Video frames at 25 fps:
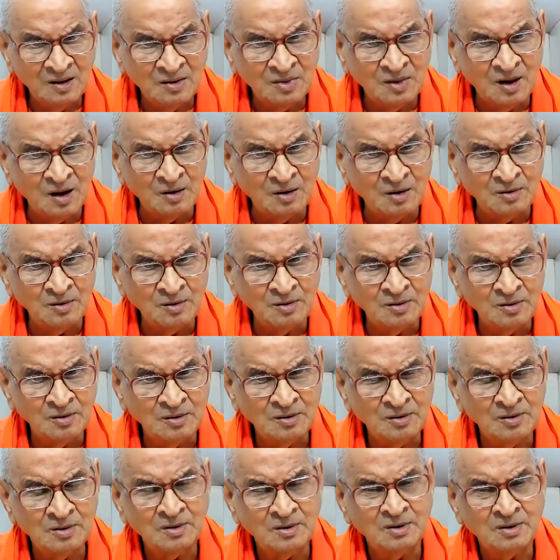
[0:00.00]
Now,
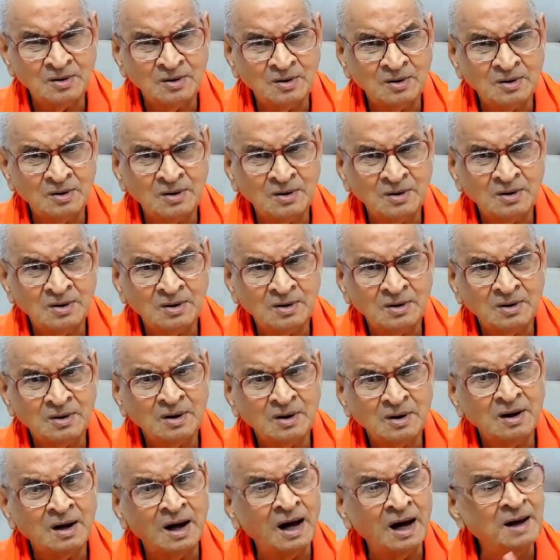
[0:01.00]

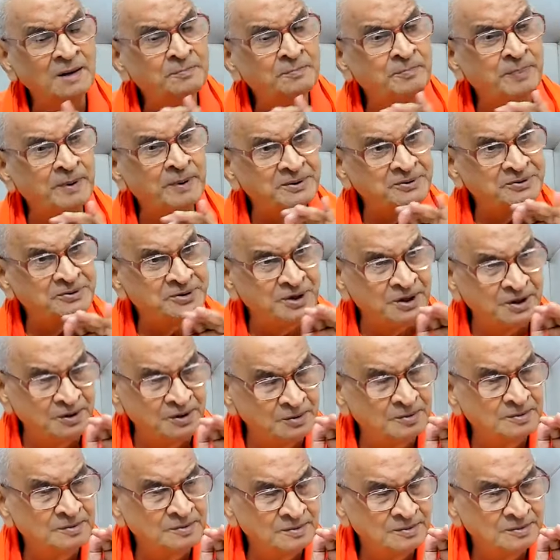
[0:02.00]
I
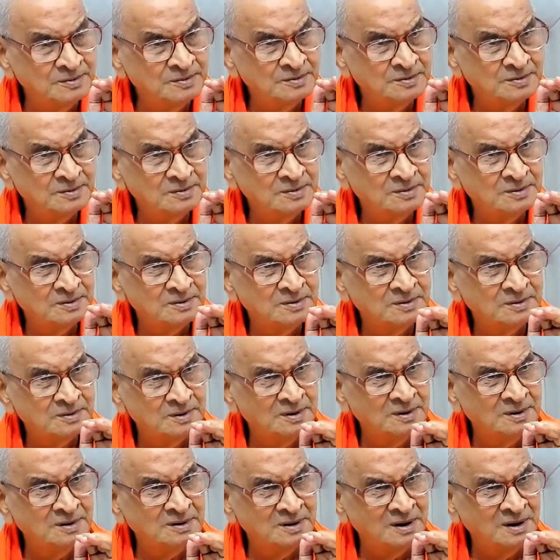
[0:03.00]
perceive,
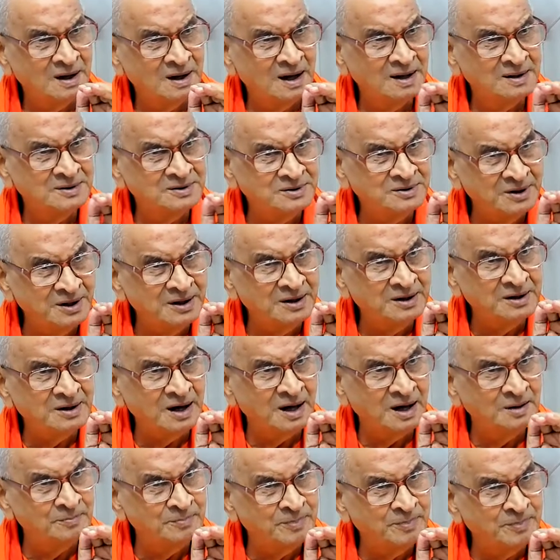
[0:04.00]
I think,
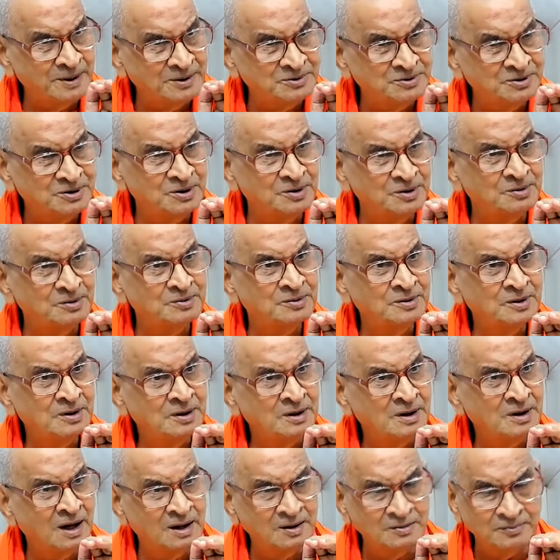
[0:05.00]
I perceive,
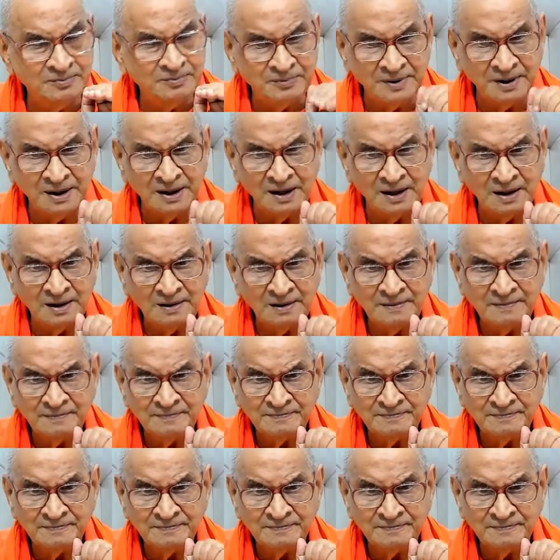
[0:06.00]
I feel.